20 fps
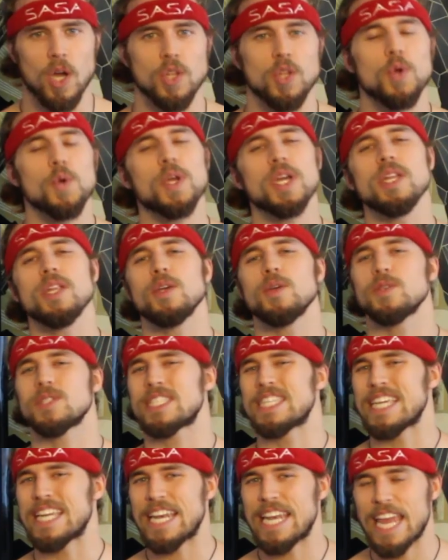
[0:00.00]
You can use
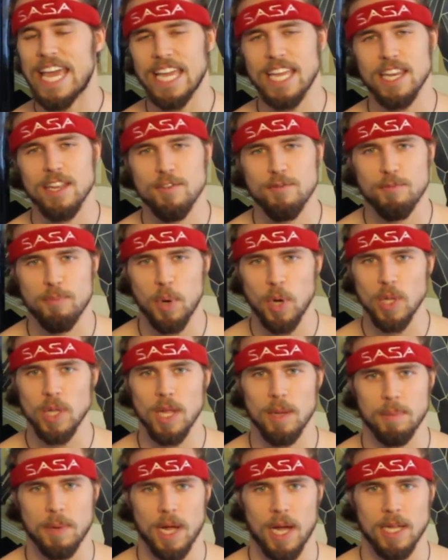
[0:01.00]
the negative
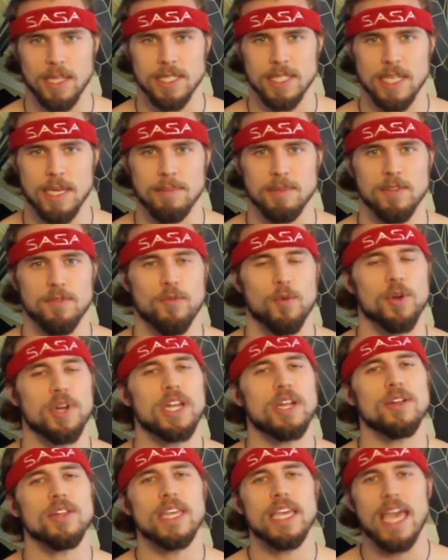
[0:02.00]
pull-up concept for
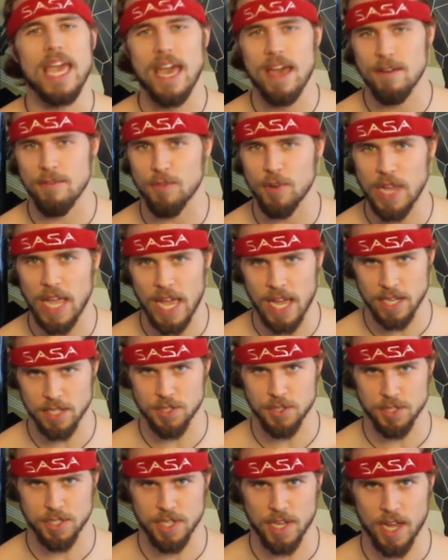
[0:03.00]
nearly every
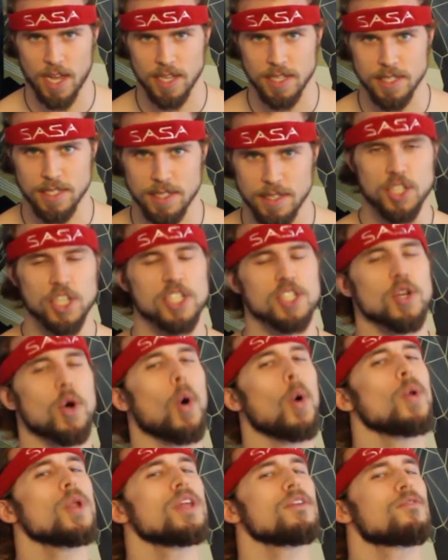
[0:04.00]
exercise. Just
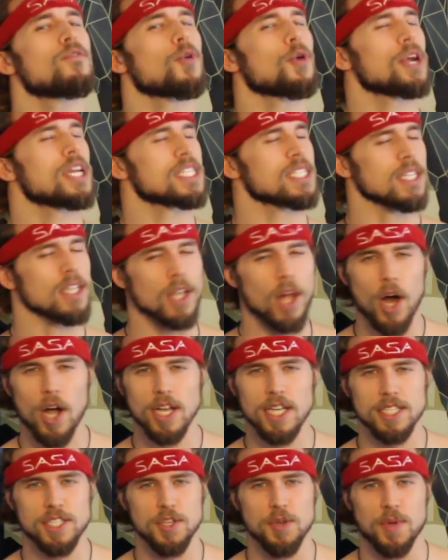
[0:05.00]
hold it for as
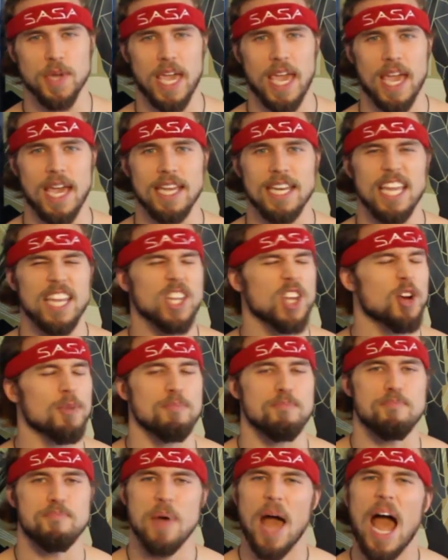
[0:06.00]
long as you can and
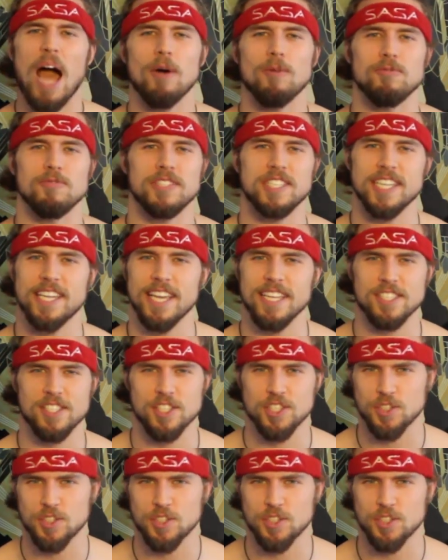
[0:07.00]
you're bound to get